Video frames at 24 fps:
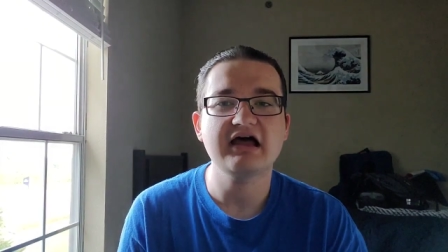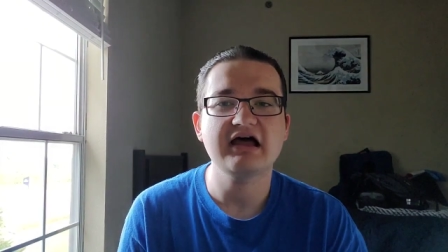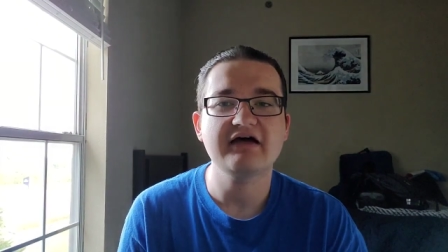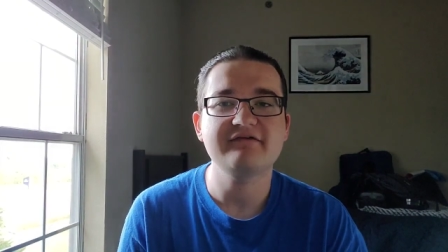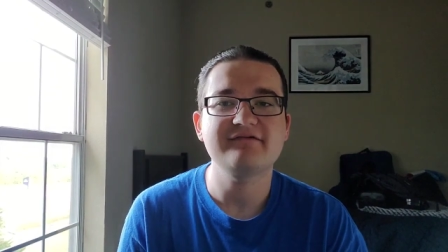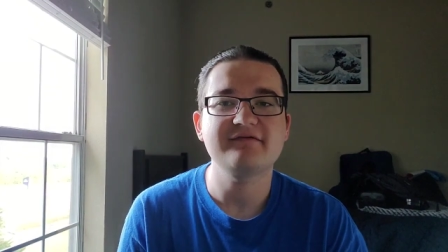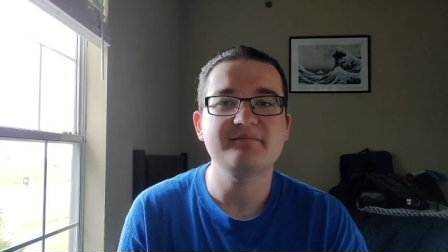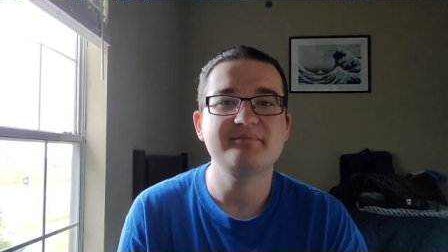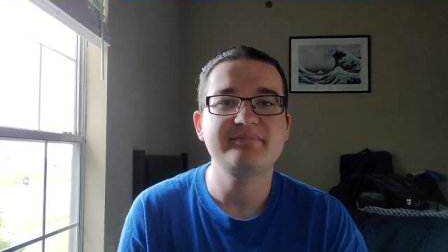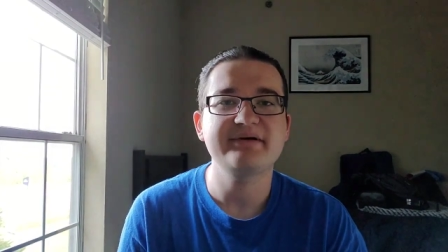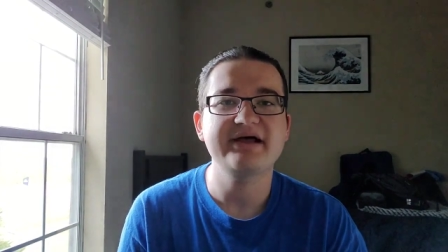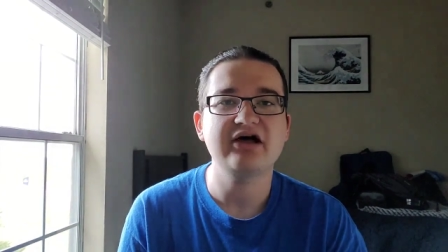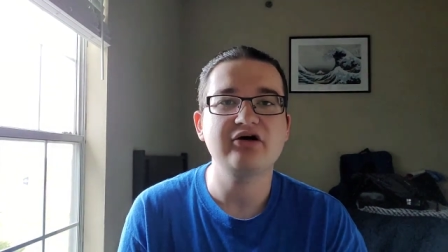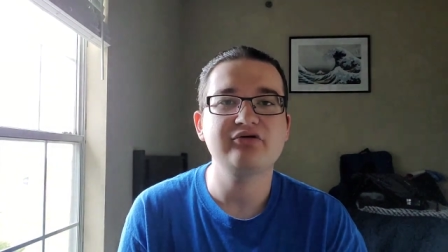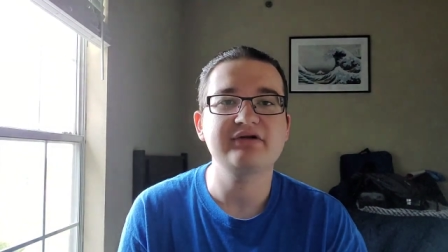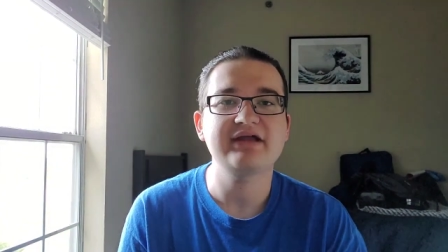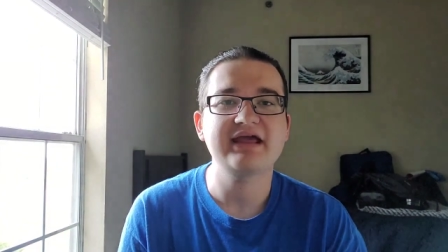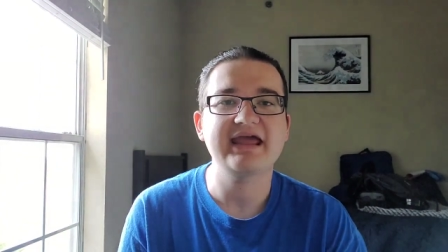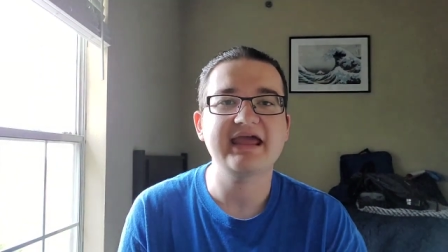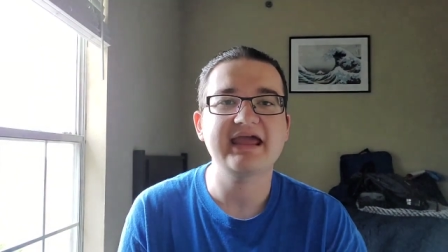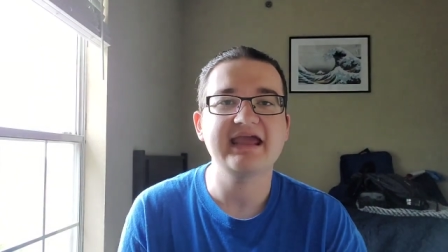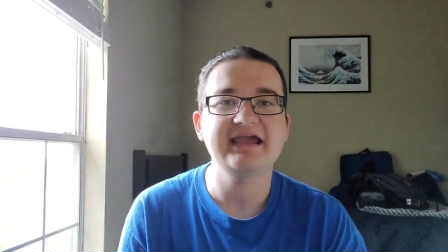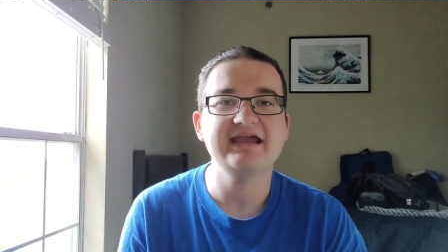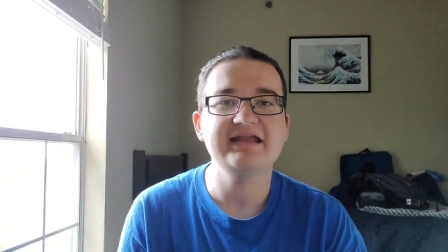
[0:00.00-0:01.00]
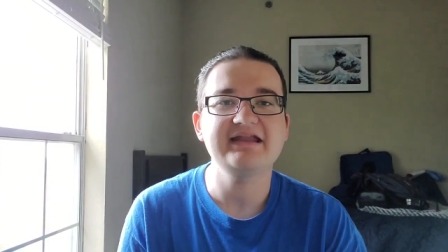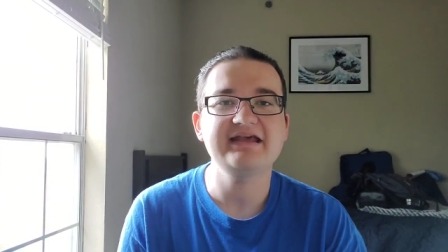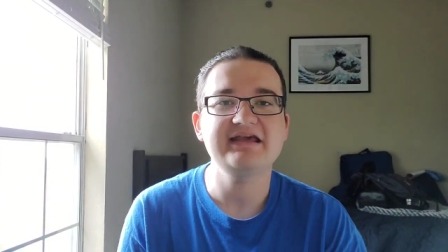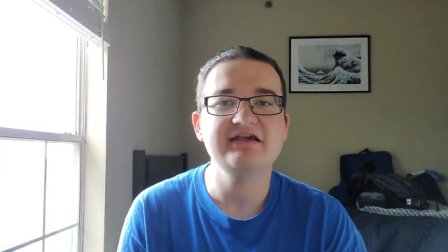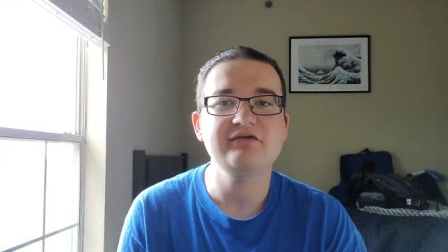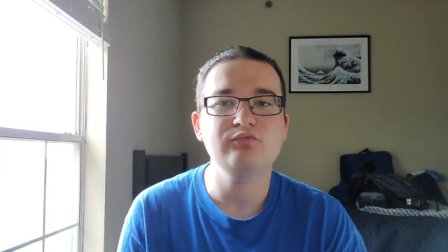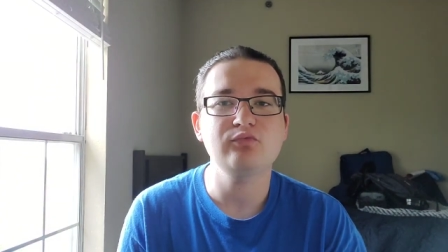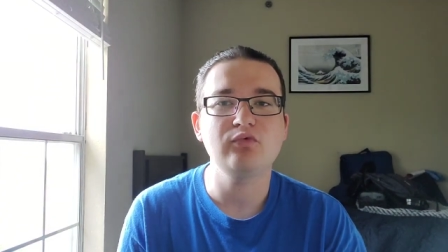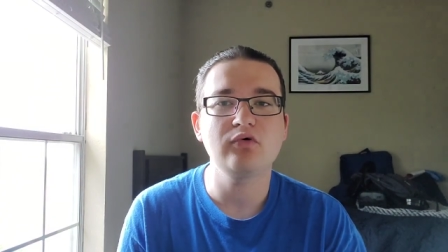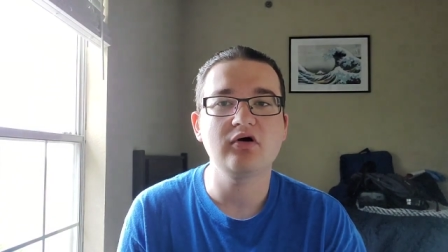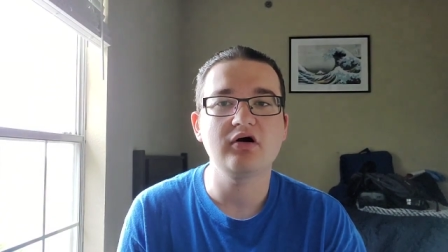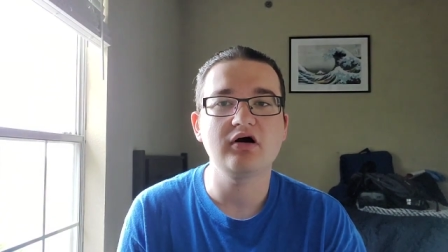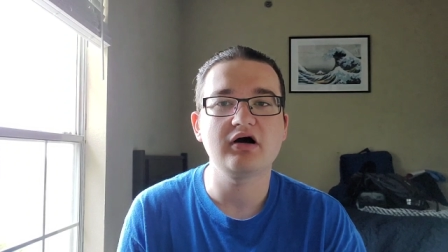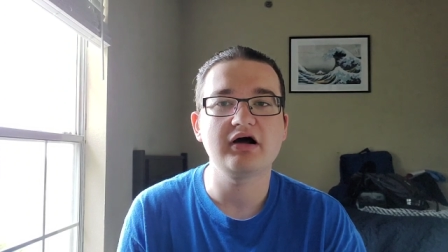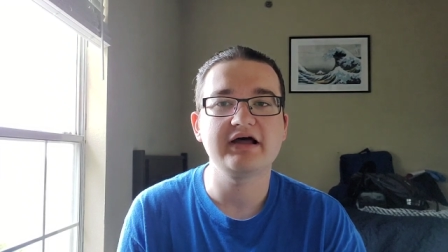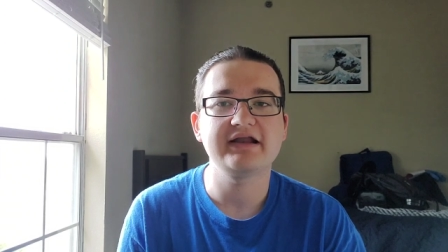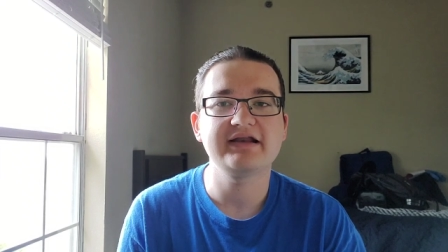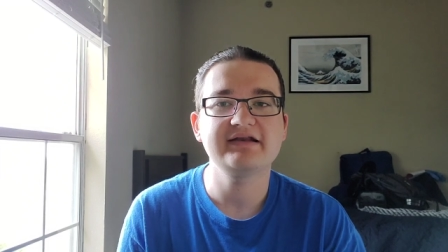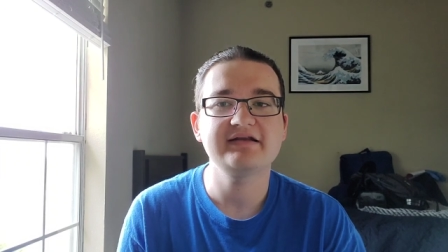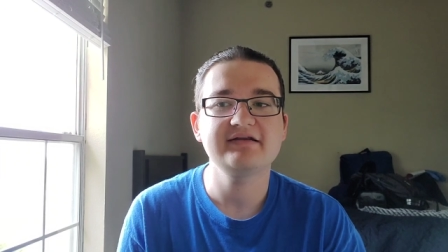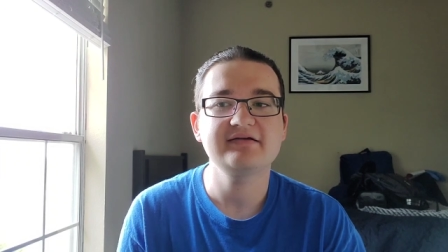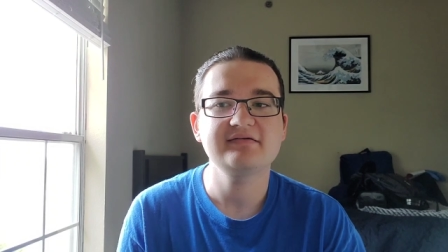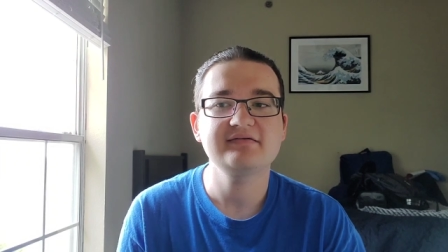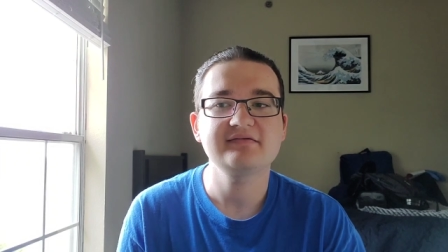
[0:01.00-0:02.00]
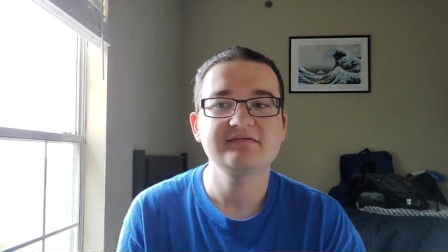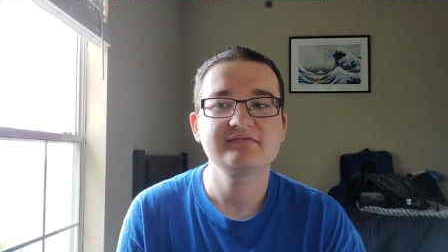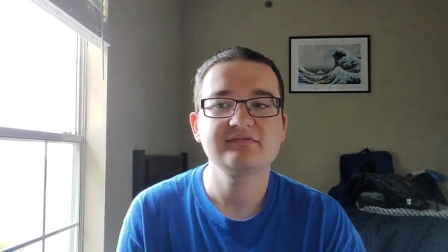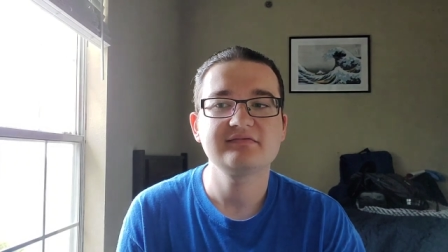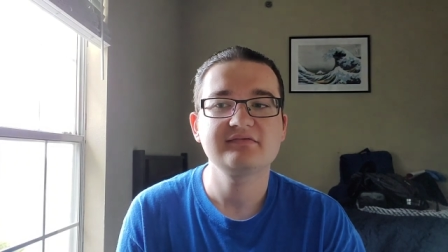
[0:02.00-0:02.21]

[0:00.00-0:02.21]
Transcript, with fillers: of about 81